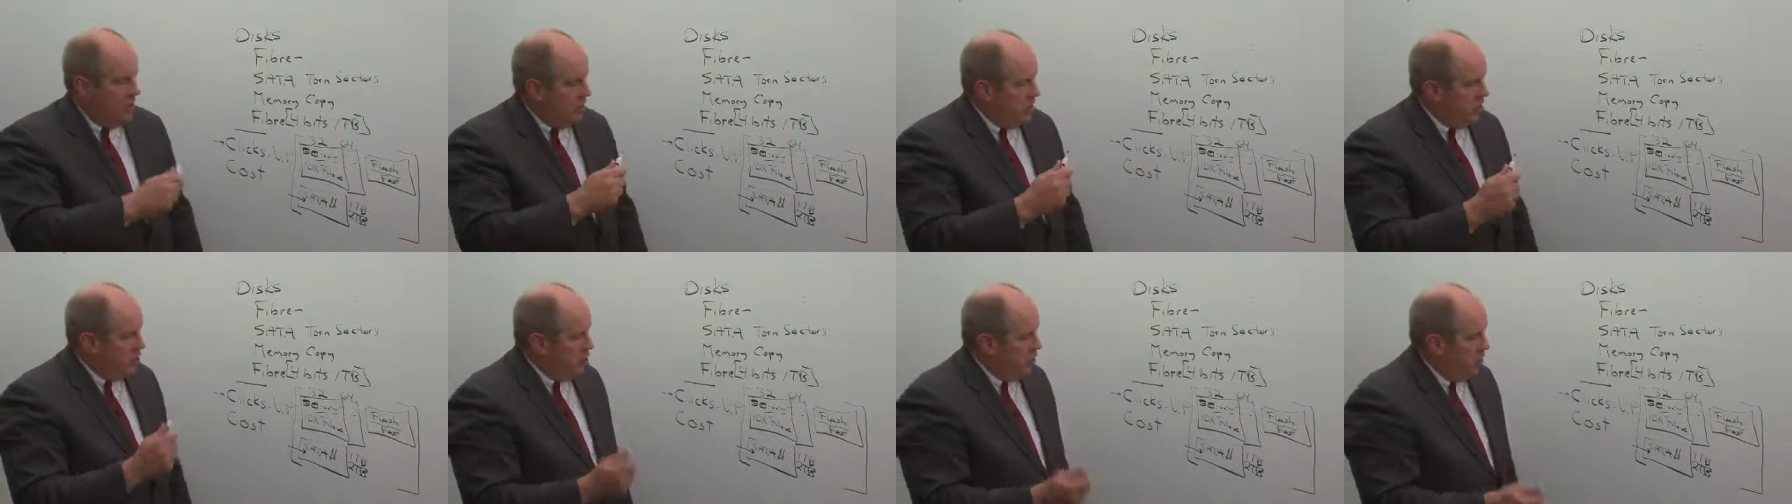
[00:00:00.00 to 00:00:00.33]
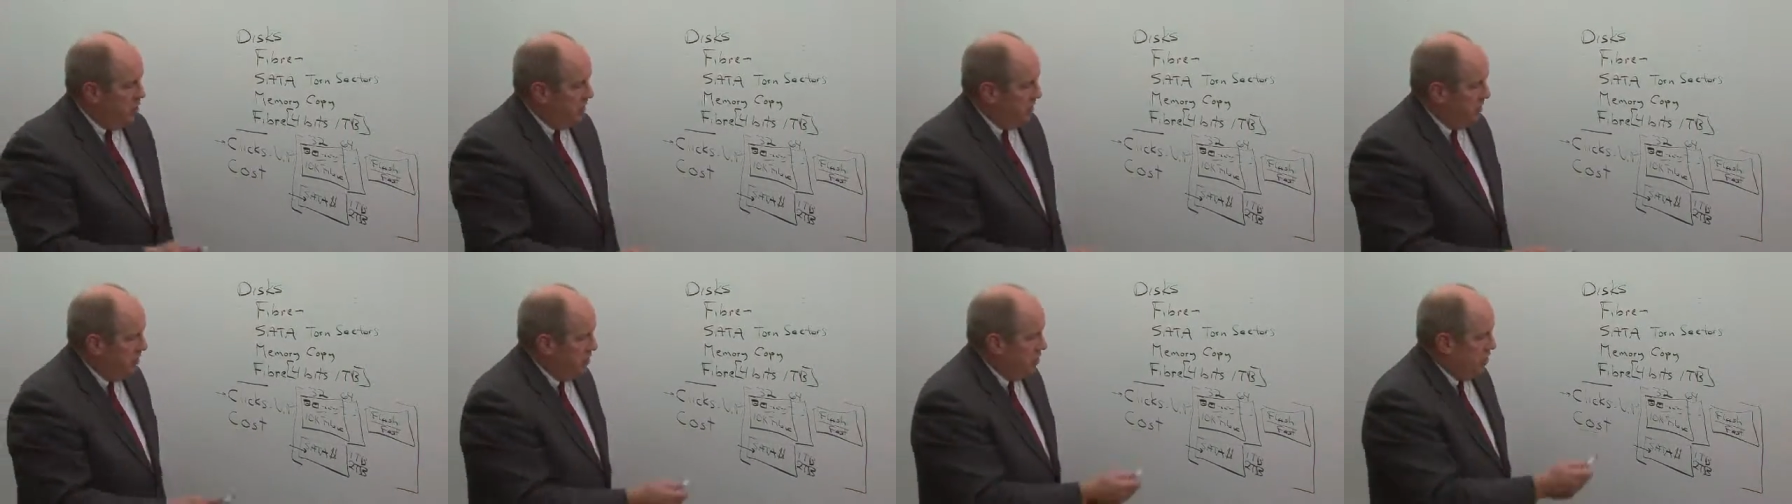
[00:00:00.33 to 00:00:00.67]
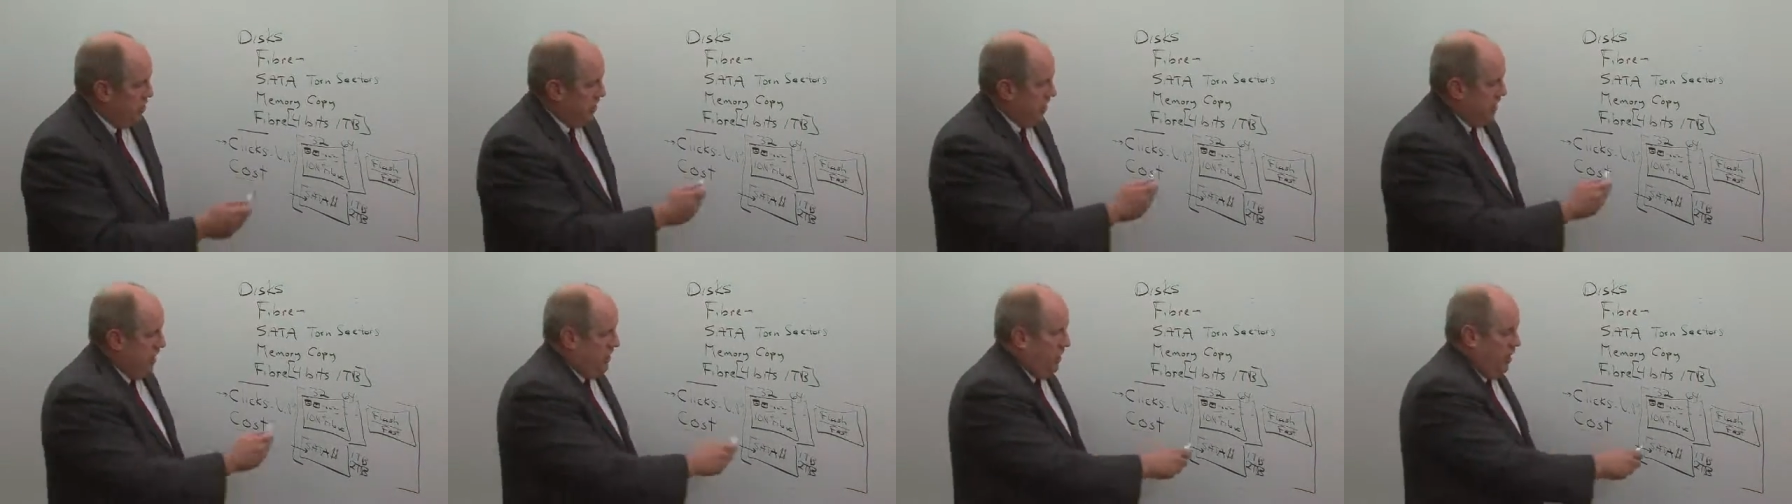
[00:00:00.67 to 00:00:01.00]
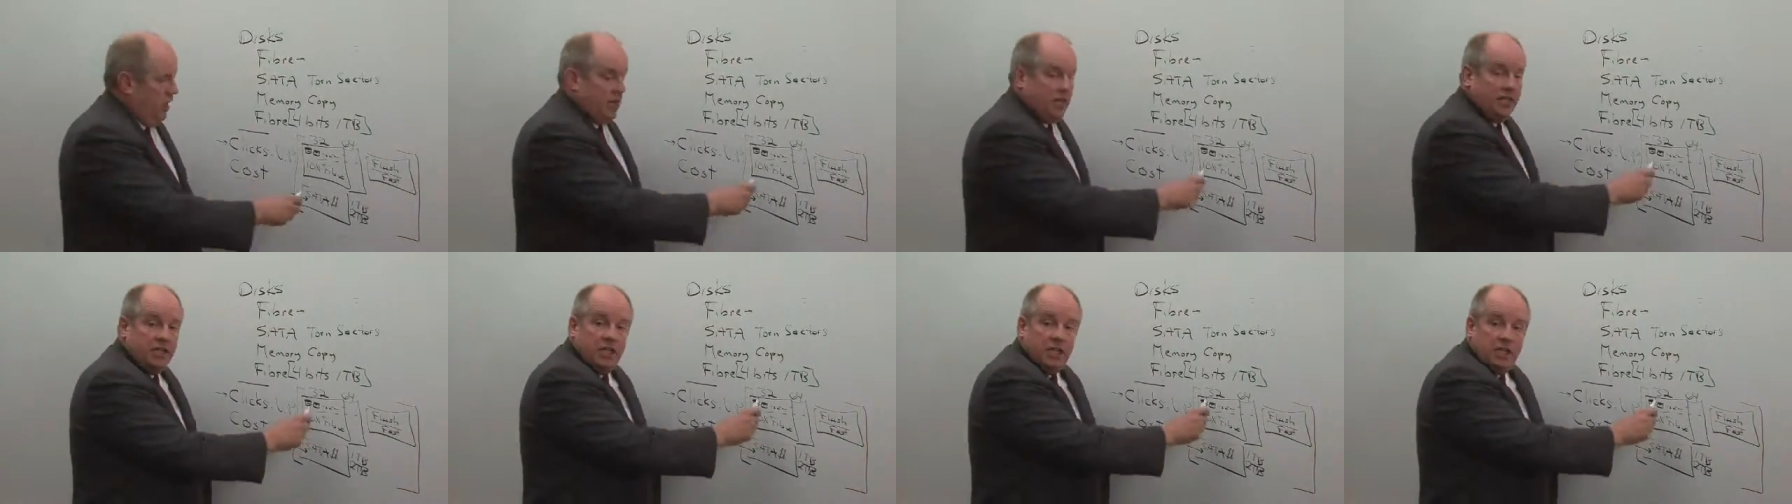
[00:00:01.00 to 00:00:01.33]
Humans
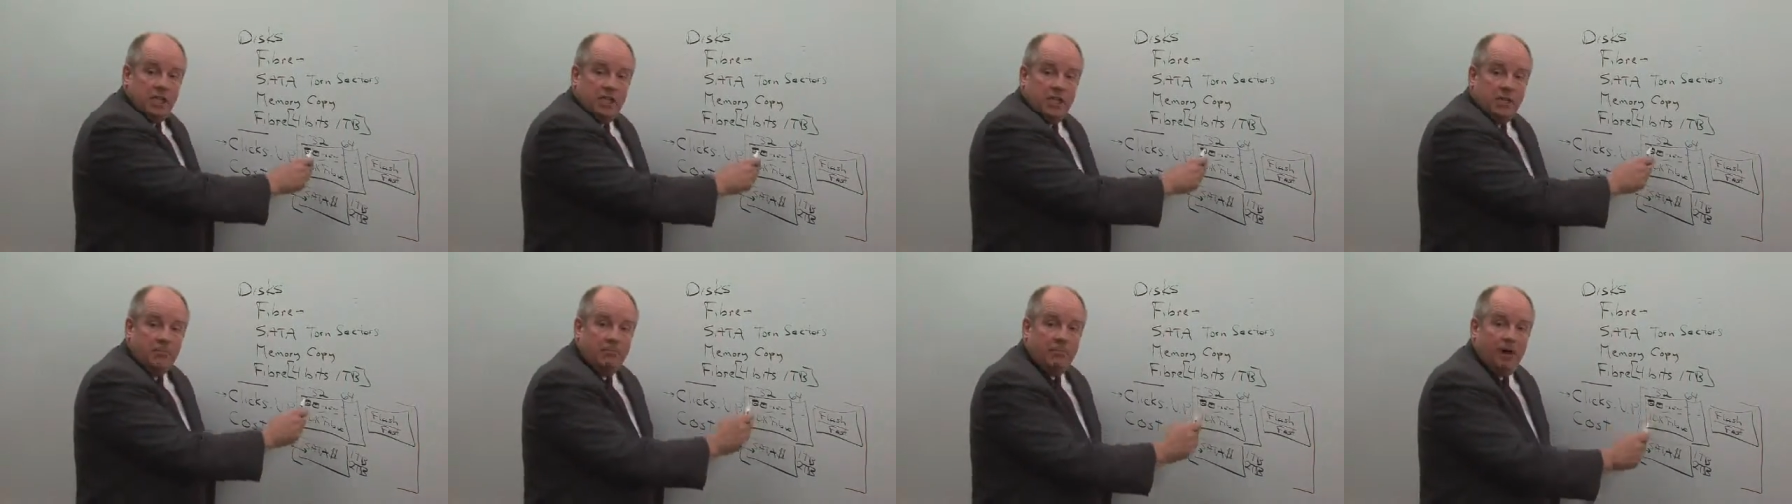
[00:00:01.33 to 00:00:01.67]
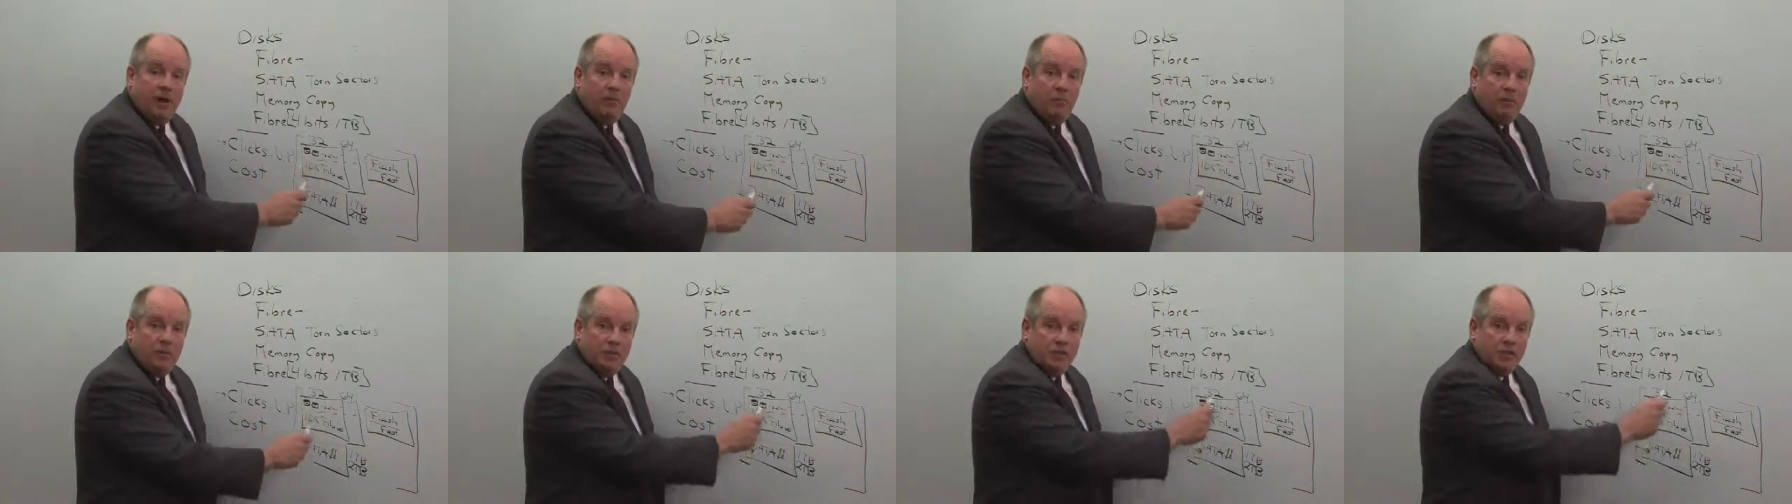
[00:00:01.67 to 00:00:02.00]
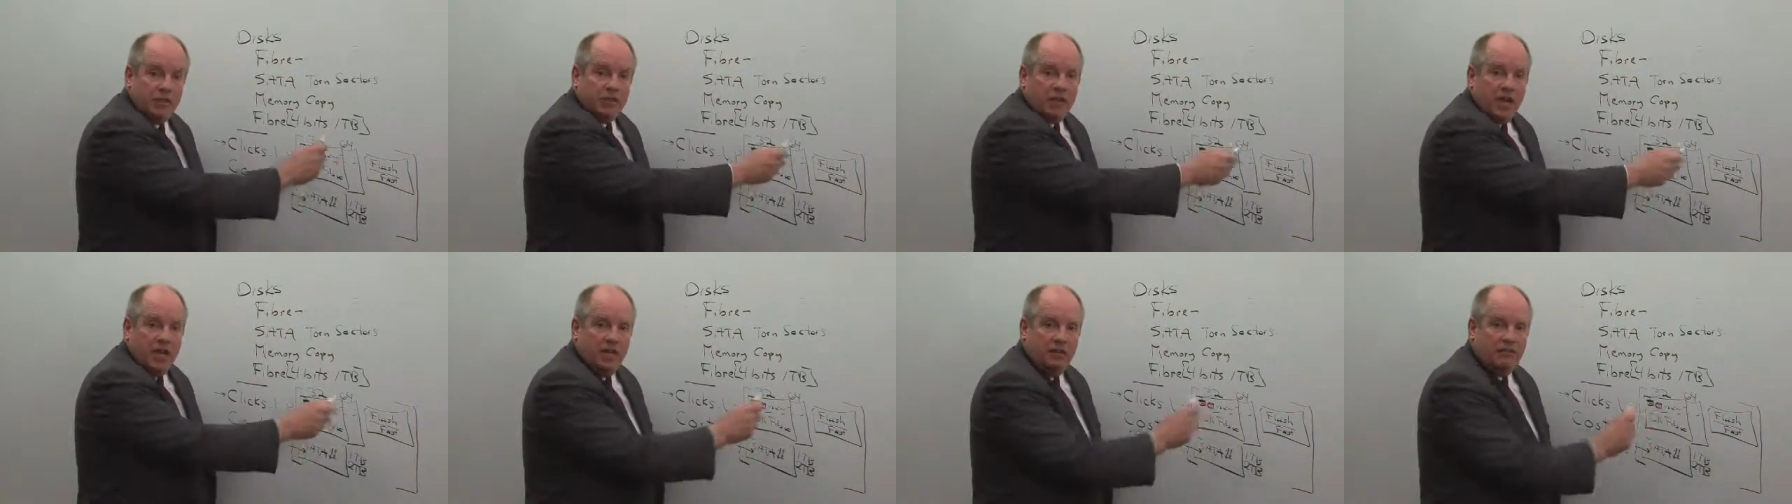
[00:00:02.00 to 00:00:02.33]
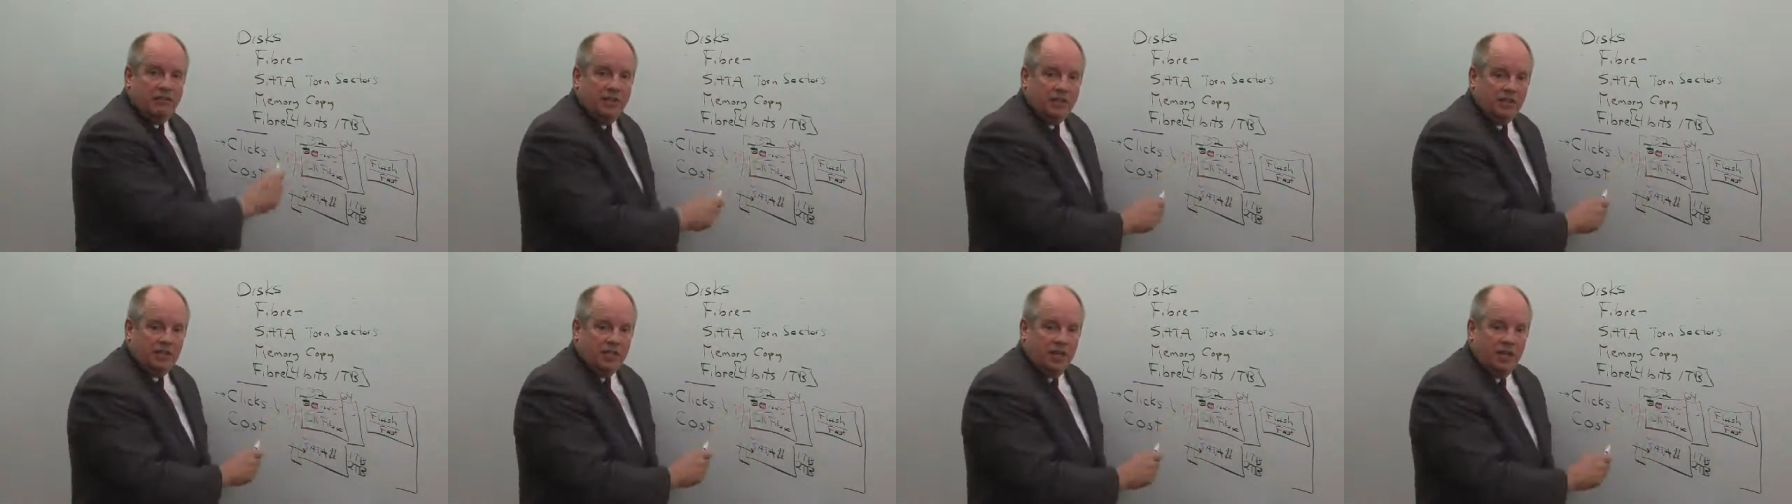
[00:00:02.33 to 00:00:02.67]
cannot keep up with this kind
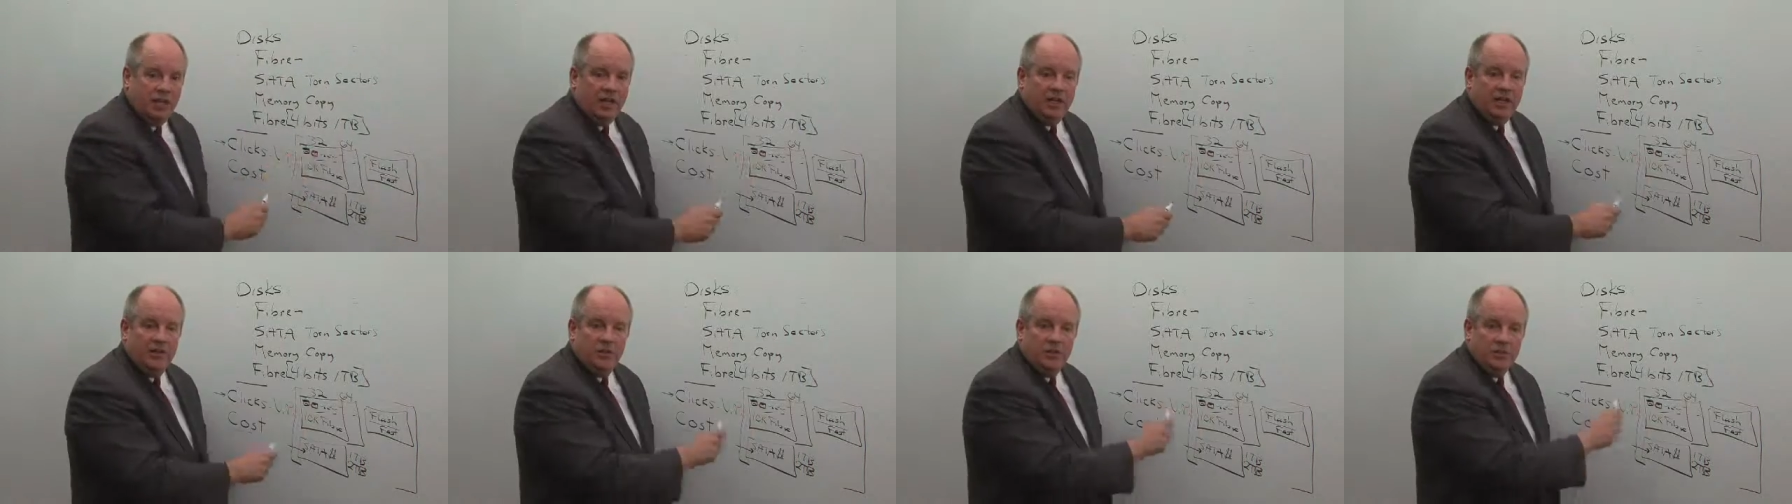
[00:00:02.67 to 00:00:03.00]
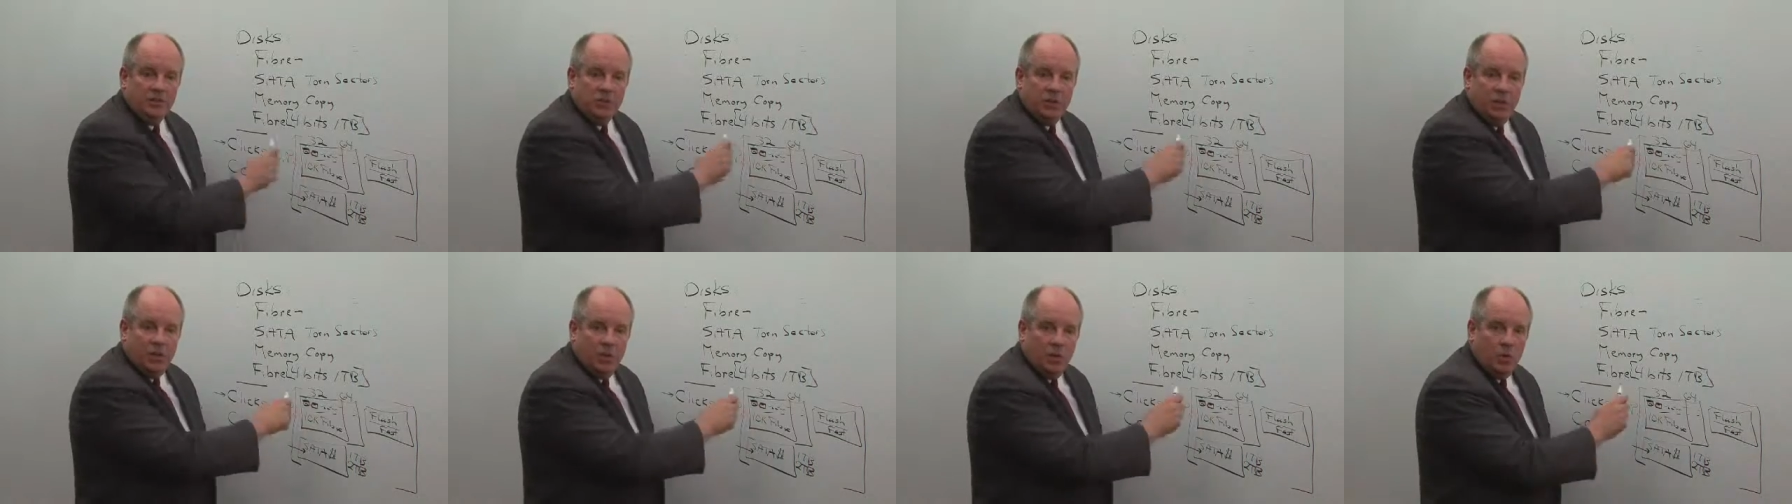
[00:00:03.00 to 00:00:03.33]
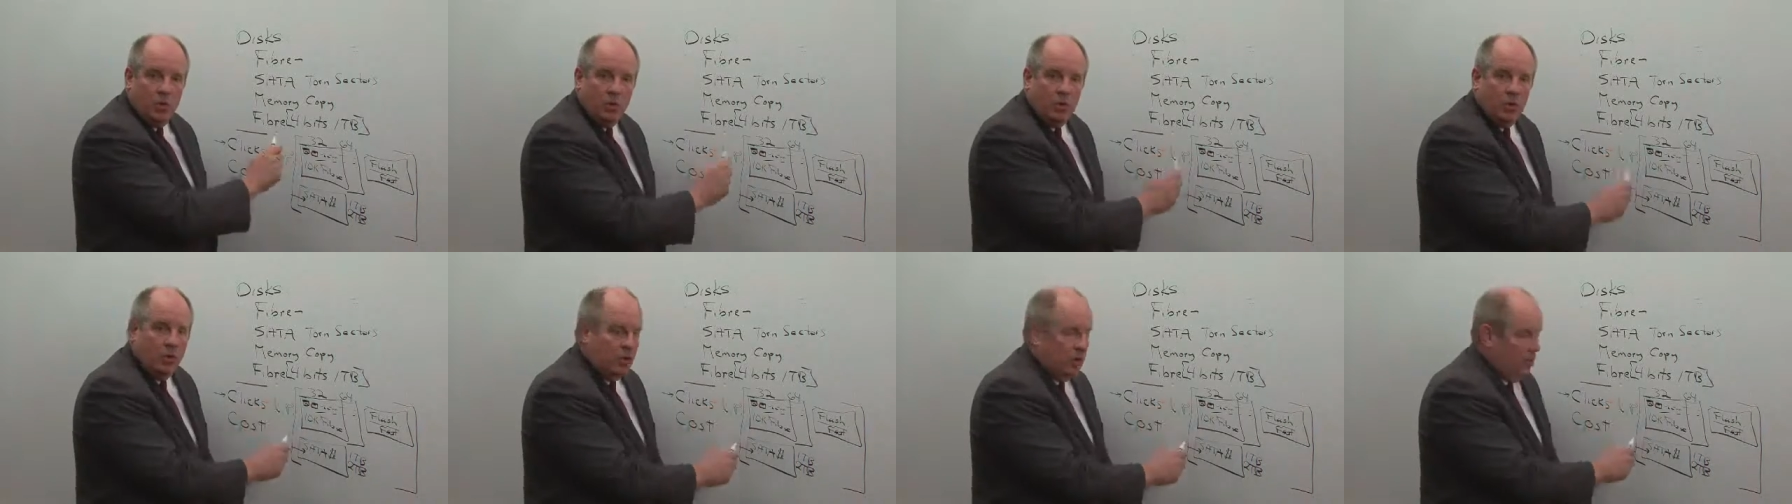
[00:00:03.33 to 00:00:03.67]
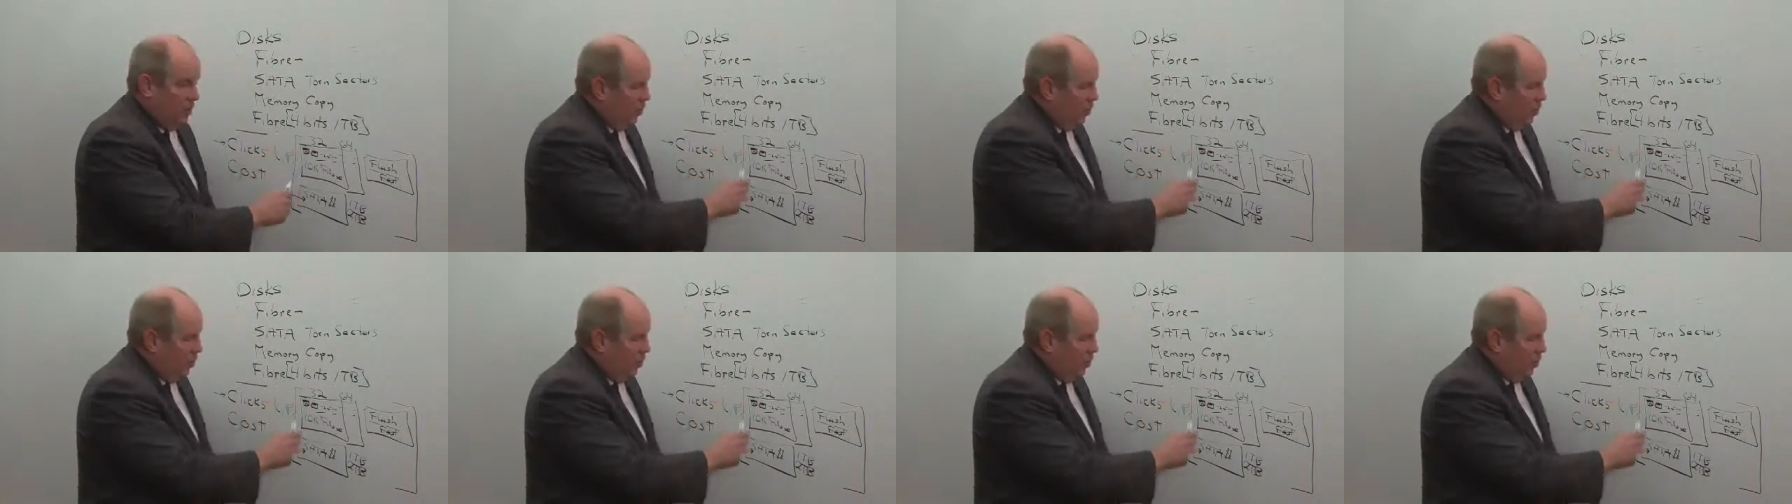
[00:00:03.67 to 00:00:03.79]
of a design. There's no